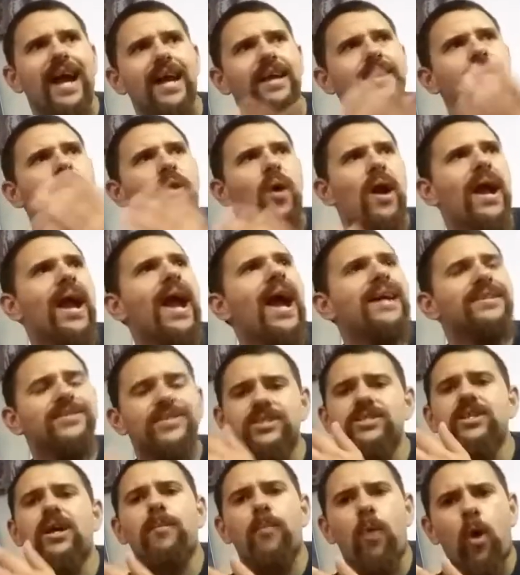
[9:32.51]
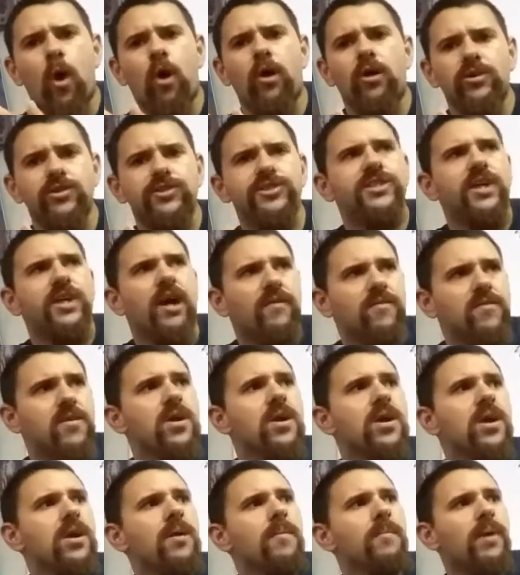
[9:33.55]
I had some horror
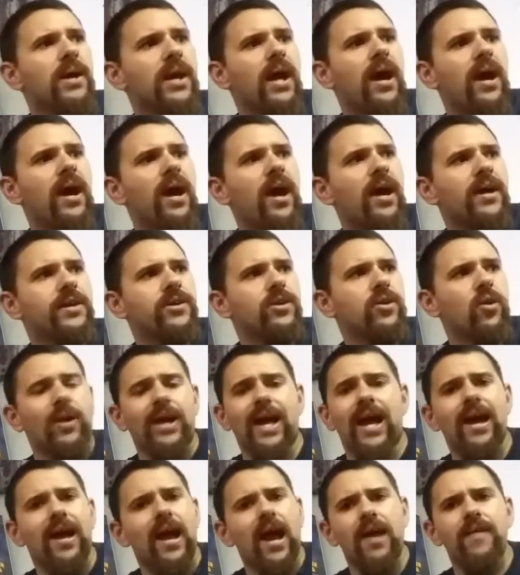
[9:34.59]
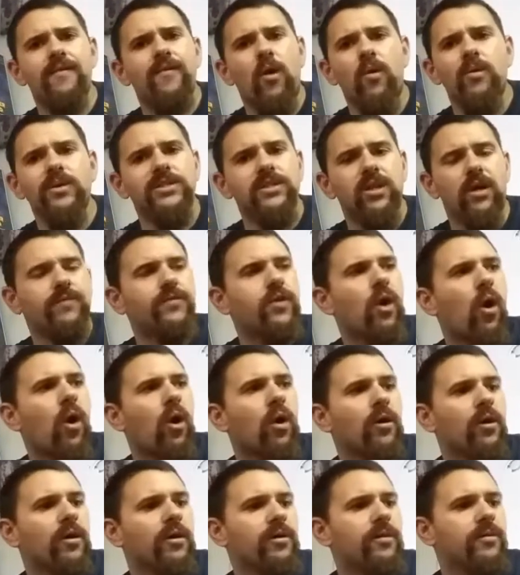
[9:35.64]
stuff, but I've always loved
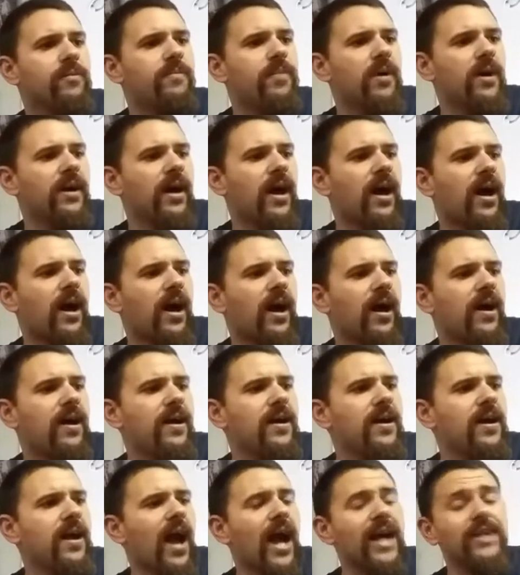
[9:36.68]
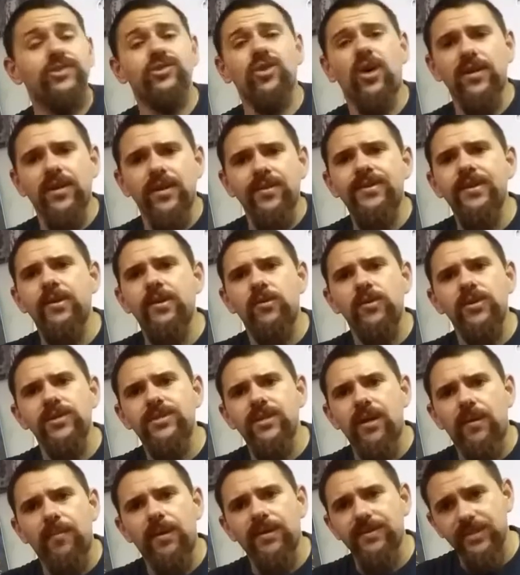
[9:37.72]
horror. But I saw that there
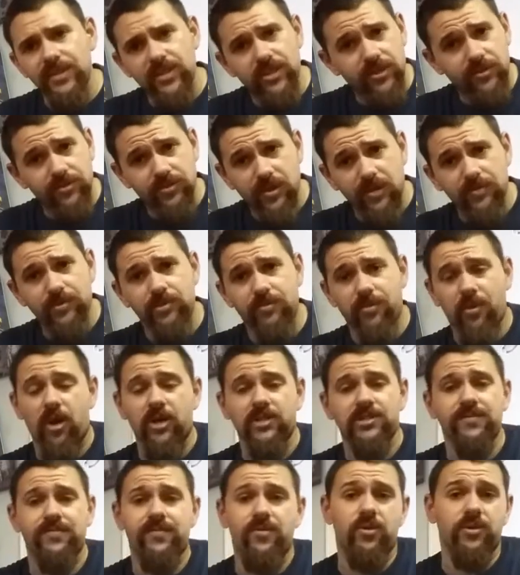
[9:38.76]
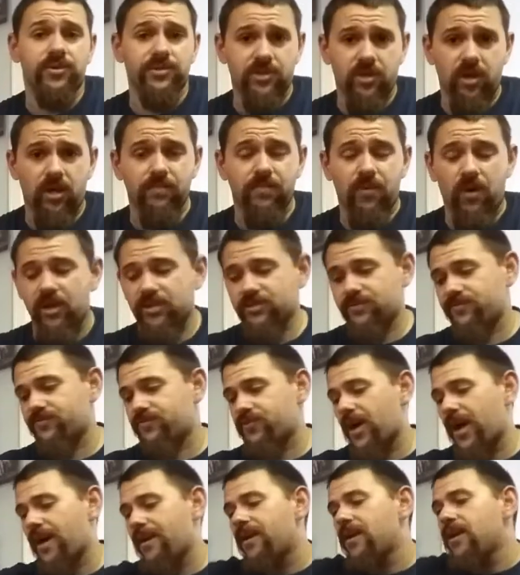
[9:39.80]
was a monthly subscription box, of course, called Box of
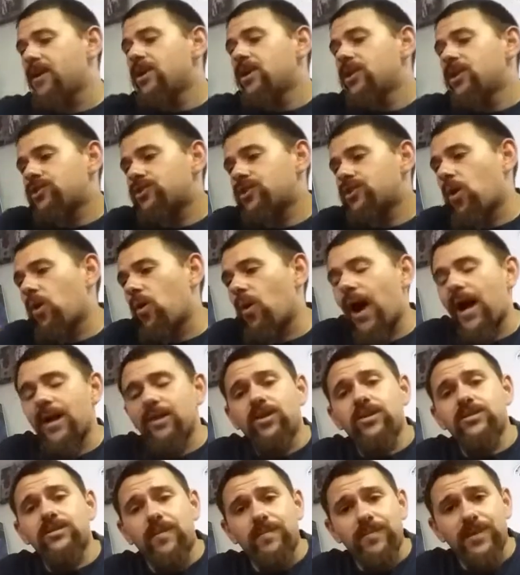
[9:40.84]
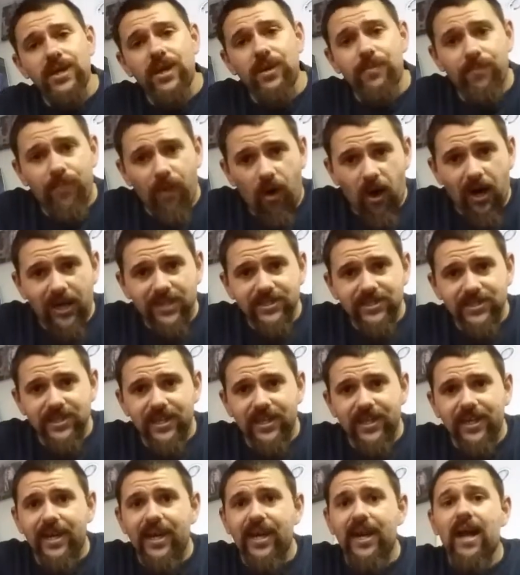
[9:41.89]
Dread. So I looked up the
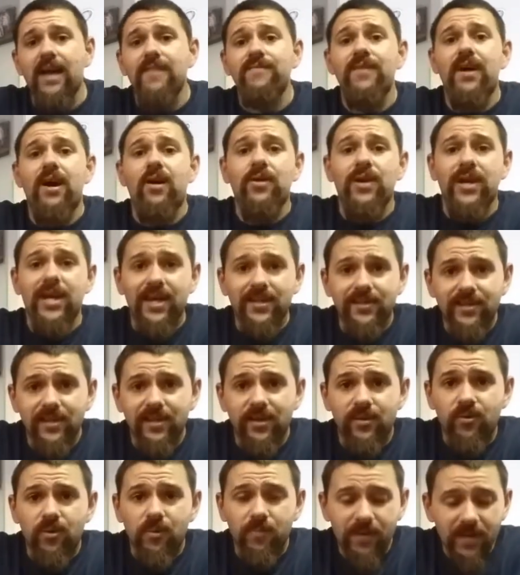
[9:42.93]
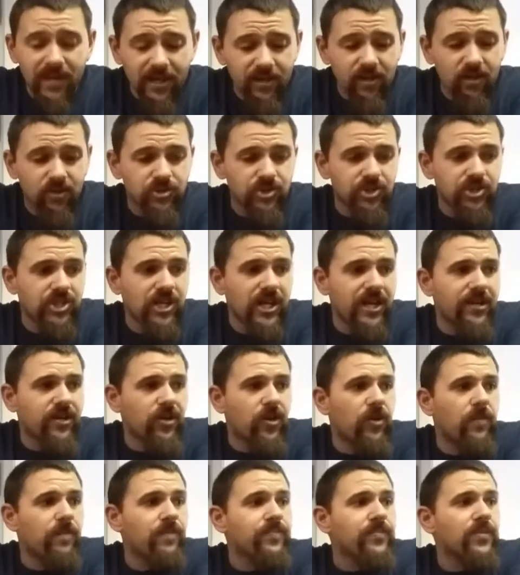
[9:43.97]
unboxing, and I found Anthony Rapino's
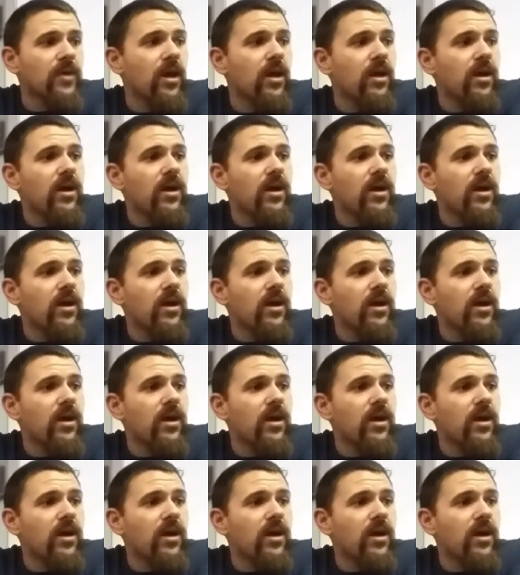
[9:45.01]
channel.